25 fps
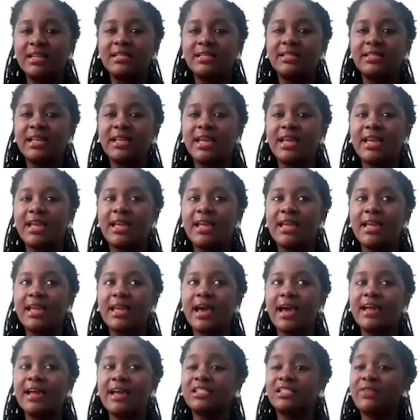they
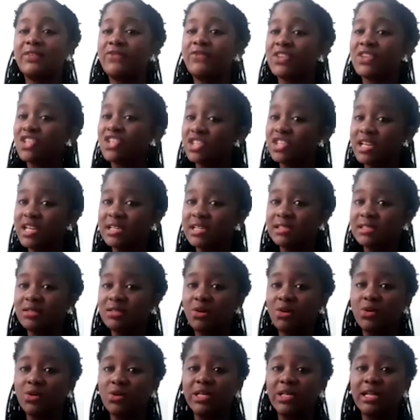are deficient
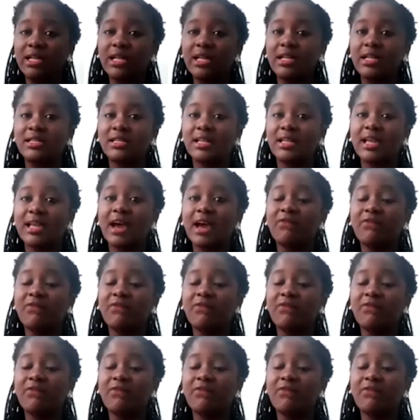or they have